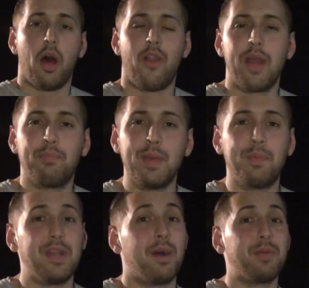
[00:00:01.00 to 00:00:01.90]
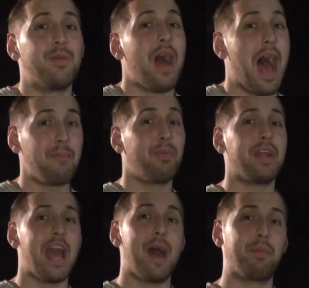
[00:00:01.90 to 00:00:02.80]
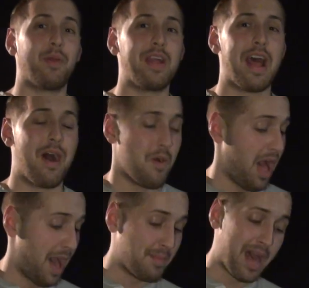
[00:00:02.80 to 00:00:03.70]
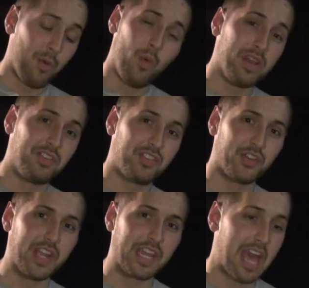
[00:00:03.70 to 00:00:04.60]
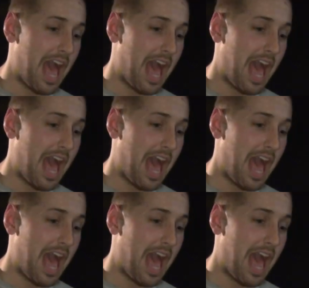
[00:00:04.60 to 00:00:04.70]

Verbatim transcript: All right, PPW, I'm pretty happy right now. I'm on a win streak.